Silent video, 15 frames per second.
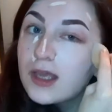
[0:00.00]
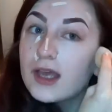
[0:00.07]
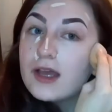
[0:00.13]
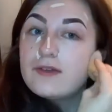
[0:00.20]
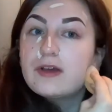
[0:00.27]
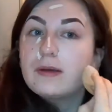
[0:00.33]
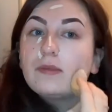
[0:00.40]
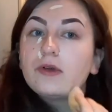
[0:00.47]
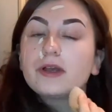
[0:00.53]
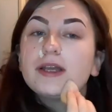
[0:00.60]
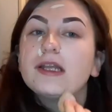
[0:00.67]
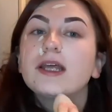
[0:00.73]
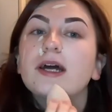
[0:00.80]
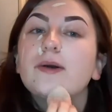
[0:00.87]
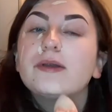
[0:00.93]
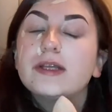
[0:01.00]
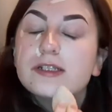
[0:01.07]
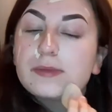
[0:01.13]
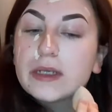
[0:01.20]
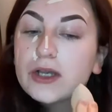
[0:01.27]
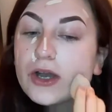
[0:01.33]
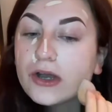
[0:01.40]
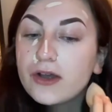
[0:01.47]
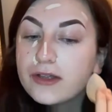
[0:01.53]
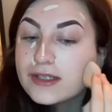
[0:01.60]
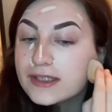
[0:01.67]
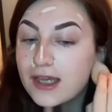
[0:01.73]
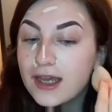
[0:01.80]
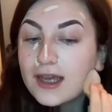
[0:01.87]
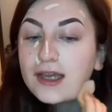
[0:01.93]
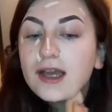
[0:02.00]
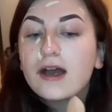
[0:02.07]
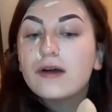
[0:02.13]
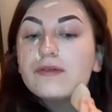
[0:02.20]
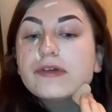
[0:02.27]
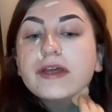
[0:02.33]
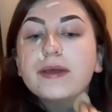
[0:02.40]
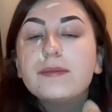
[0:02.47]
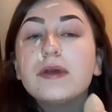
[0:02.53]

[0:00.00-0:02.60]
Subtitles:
If I'm looking down, it's because I have a